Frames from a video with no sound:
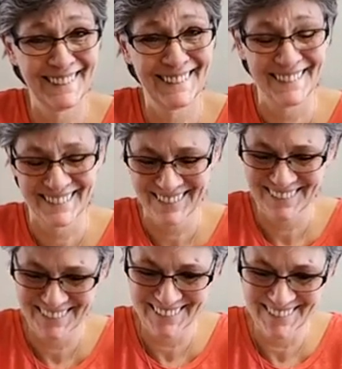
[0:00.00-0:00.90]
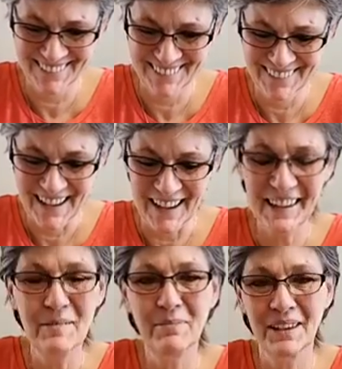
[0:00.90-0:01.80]
I
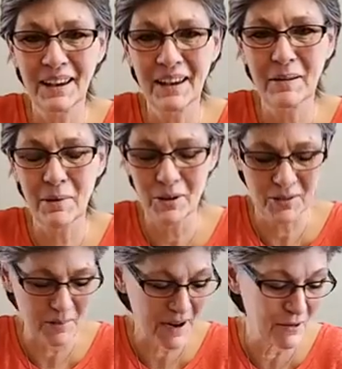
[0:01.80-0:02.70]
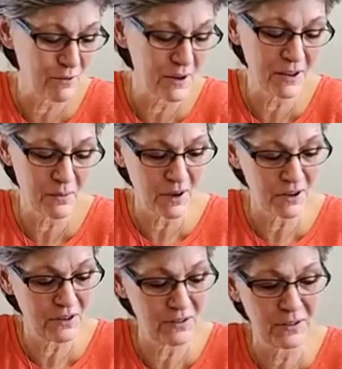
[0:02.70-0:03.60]
keep thinking about them and I really want to
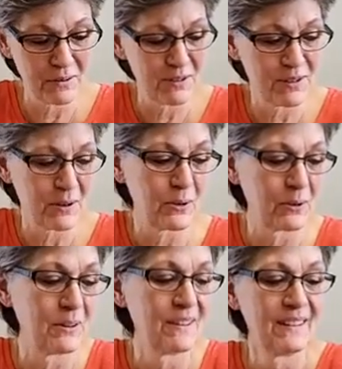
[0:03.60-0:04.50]
do them, so